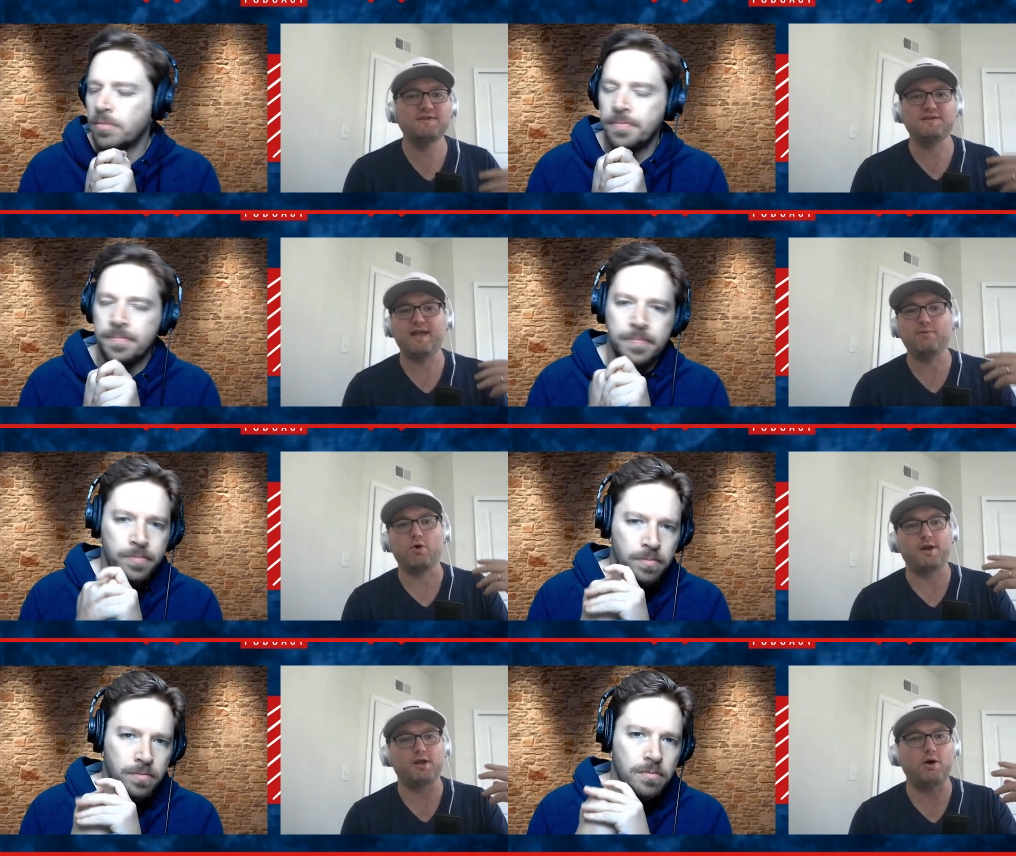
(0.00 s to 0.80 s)
Speaker 1: Did they
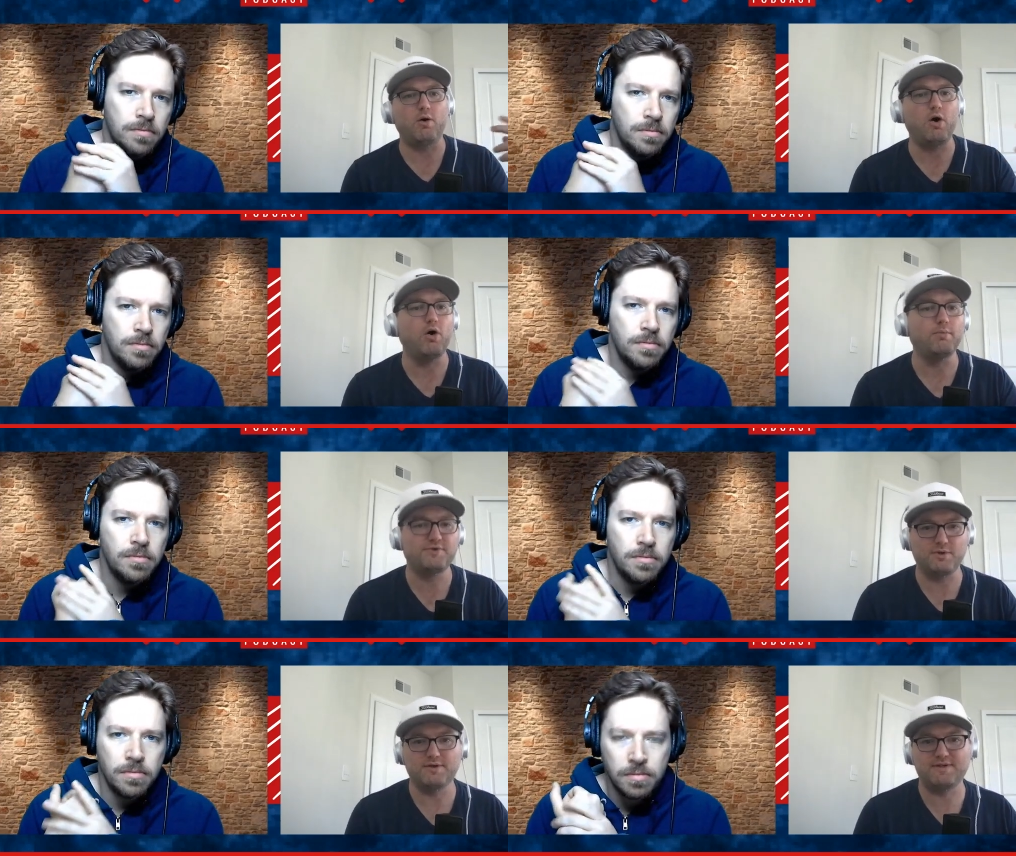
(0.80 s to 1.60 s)
want to go home
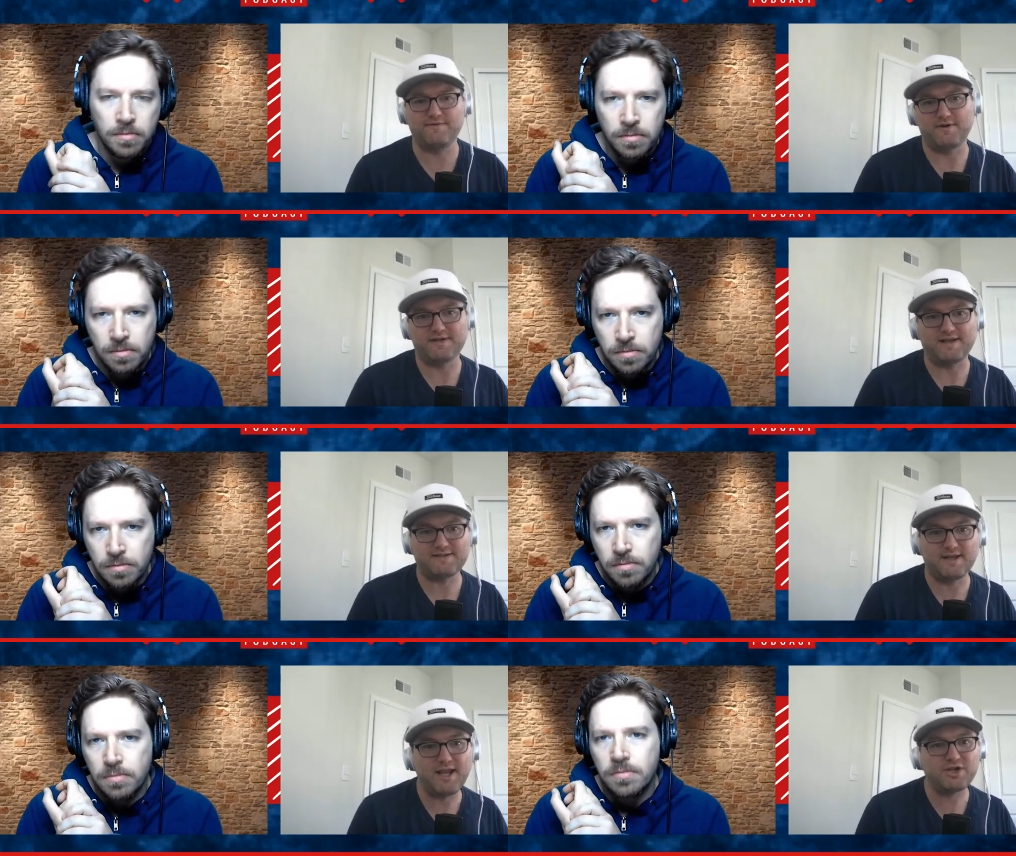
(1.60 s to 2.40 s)
to a different
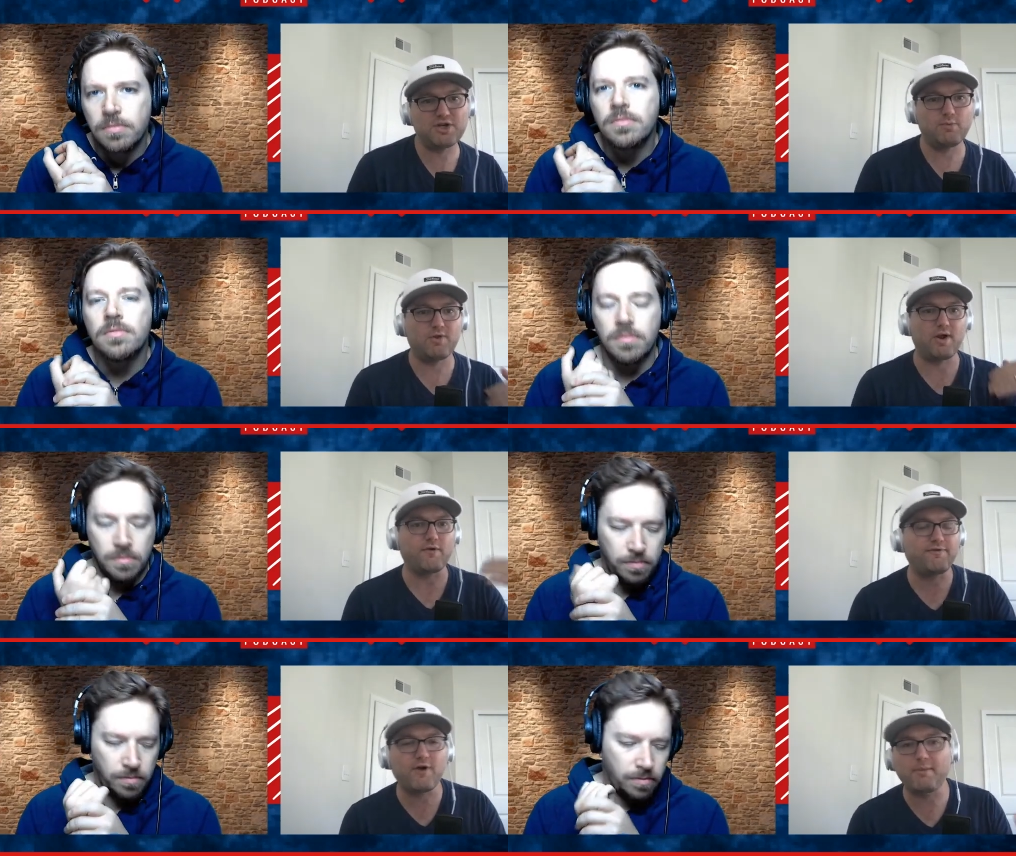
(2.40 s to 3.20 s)
destination where they're
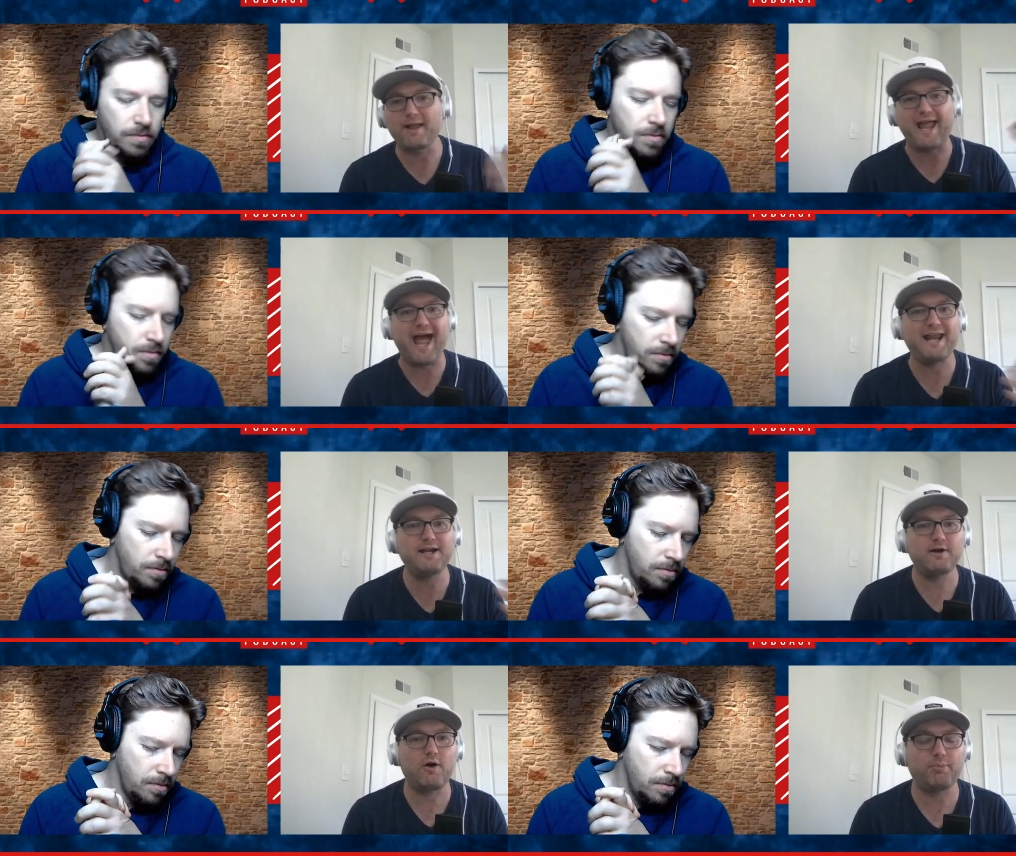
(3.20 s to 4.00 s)
from? Like, how did
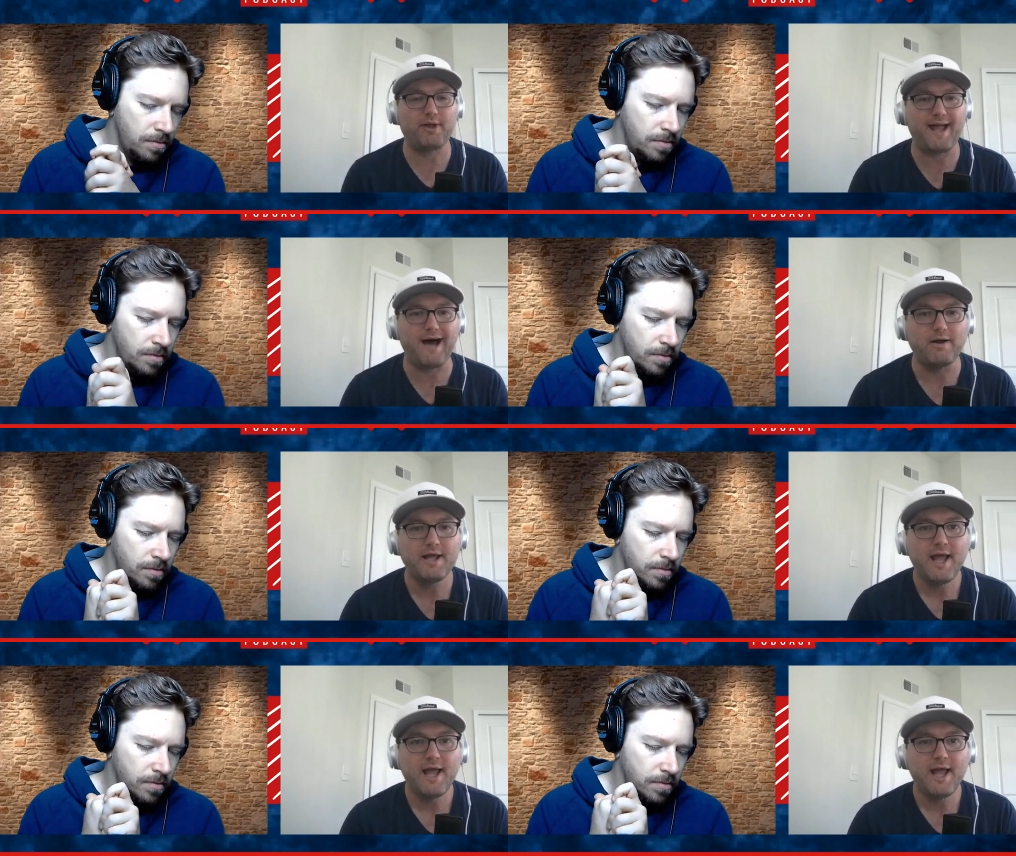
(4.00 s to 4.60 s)
it all play out?